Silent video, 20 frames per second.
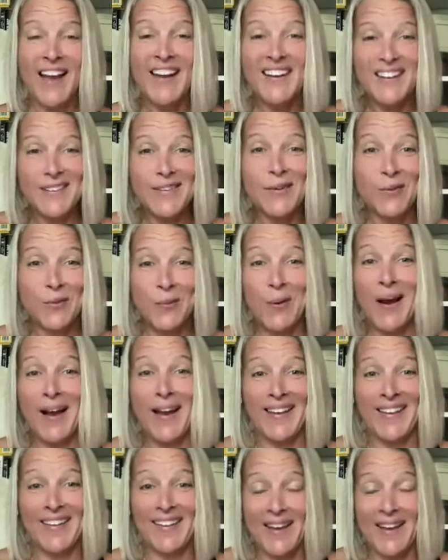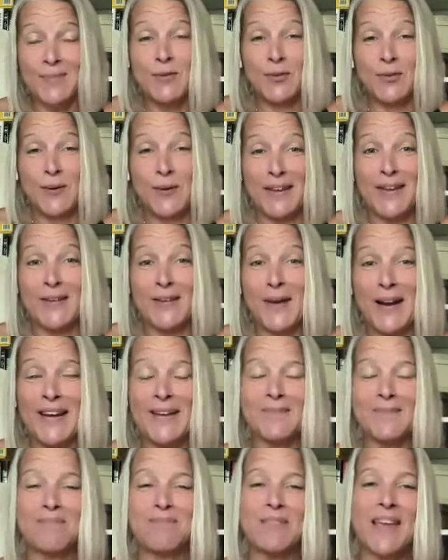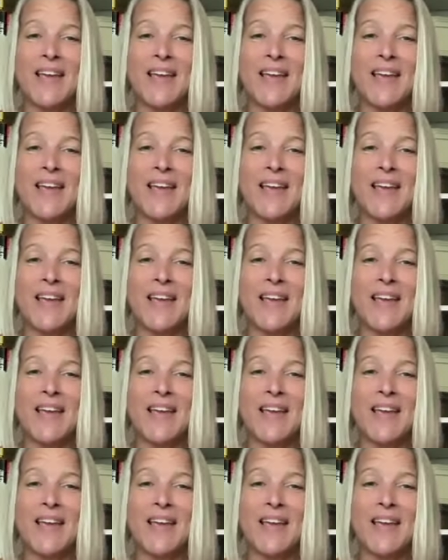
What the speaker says: I need to know why I'm doing it, right?